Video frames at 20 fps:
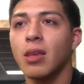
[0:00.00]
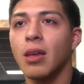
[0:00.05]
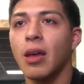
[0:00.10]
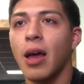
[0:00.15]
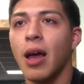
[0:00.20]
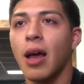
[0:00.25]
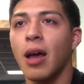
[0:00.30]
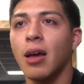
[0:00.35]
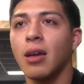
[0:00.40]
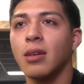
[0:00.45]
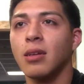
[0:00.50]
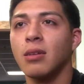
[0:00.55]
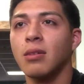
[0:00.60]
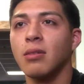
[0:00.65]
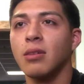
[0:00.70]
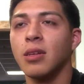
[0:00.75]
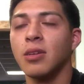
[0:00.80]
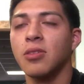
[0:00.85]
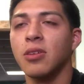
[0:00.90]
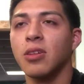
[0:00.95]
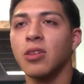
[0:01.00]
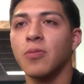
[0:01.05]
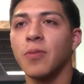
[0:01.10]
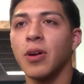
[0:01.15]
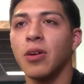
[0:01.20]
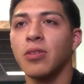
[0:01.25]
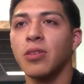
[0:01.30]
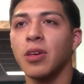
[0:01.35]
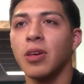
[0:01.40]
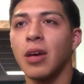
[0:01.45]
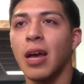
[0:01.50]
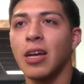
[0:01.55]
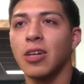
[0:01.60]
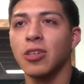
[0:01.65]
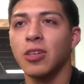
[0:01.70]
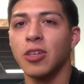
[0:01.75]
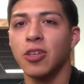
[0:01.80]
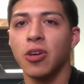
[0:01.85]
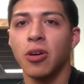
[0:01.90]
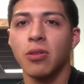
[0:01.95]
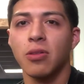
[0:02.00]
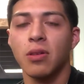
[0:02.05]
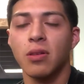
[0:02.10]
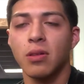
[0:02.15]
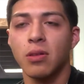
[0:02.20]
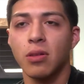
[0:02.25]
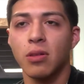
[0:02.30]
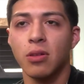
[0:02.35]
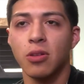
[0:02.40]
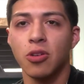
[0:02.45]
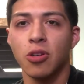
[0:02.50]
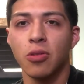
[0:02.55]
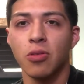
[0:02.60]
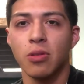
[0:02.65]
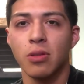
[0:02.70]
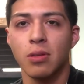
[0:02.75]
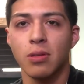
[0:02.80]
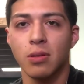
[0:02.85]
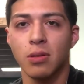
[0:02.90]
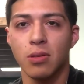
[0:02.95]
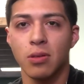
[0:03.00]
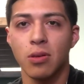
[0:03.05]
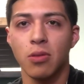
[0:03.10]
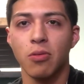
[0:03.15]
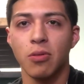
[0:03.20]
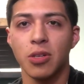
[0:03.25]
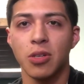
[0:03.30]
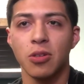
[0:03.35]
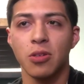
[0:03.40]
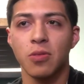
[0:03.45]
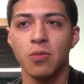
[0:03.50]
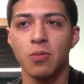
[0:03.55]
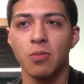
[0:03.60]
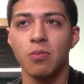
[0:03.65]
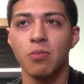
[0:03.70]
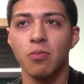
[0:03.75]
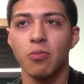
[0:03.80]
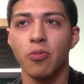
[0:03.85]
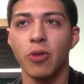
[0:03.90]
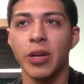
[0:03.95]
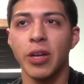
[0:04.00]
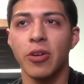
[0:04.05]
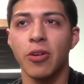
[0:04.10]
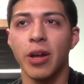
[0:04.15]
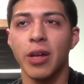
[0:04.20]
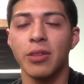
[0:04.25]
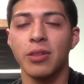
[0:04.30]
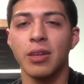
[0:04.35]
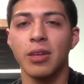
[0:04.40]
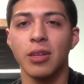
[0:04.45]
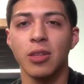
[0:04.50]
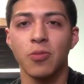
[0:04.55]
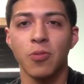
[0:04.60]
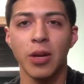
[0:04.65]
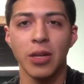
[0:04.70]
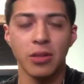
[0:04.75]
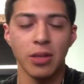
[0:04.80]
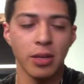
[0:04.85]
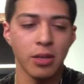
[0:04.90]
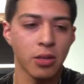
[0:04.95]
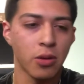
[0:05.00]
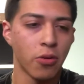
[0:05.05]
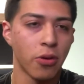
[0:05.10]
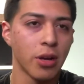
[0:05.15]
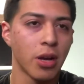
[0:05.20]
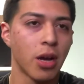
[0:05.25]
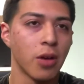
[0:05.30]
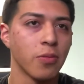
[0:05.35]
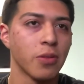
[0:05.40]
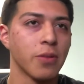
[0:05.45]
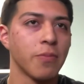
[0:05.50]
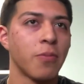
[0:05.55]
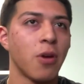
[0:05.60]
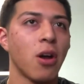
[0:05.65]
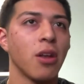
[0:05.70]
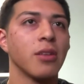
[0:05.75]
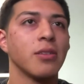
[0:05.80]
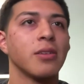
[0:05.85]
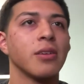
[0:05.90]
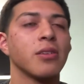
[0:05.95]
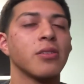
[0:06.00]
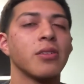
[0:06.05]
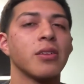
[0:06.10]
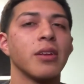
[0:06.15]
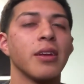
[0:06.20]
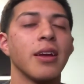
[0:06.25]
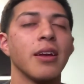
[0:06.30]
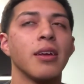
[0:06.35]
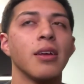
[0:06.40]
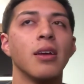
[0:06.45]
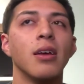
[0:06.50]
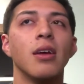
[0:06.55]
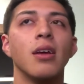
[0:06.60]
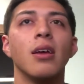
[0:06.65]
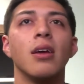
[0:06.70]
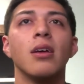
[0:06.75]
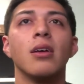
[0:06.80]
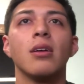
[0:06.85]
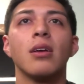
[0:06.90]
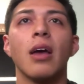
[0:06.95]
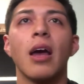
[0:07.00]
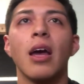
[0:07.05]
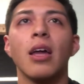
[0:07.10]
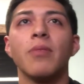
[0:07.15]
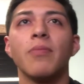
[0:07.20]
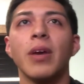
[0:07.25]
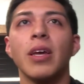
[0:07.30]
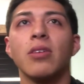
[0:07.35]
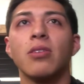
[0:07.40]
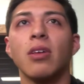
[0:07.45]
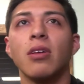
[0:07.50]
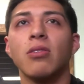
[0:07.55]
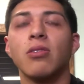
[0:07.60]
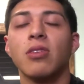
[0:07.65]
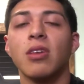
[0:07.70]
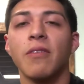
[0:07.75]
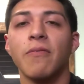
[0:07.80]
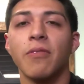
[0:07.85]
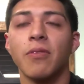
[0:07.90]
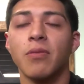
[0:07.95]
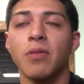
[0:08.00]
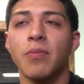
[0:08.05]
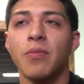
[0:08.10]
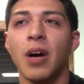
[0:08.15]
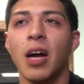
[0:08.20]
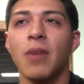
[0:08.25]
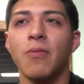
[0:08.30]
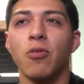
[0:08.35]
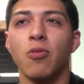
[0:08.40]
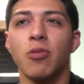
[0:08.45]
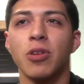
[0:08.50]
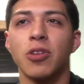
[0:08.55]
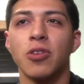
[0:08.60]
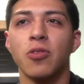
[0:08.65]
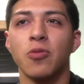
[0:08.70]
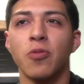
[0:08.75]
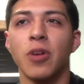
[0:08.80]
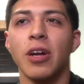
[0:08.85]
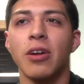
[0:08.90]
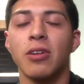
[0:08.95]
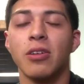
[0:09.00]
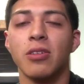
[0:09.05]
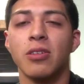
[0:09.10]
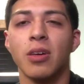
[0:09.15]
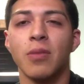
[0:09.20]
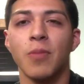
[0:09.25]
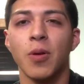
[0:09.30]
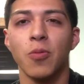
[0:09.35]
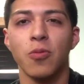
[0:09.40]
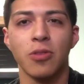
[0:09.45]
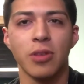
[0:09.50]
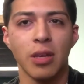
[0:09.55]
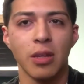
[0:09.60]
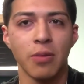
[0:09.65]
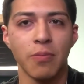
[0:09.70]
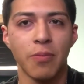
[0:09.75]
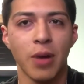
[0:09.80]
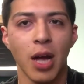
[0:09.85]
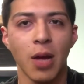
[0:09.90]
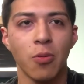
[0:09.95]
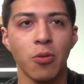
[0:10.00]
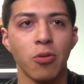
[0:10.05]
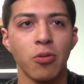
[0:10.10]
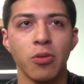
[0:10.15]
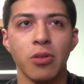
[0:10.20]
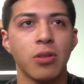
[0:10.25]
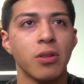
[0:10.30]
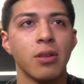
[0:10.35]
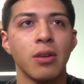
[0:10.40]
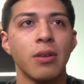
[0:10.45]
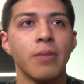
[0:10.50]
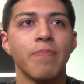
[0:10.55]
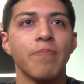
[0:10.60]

and this conspiracy actually turns into the truth. So, which is pretty crazy, and it's crazy. It's going on with the politics today, and based on stuff from the Bible, which is weird because some people say the Bible is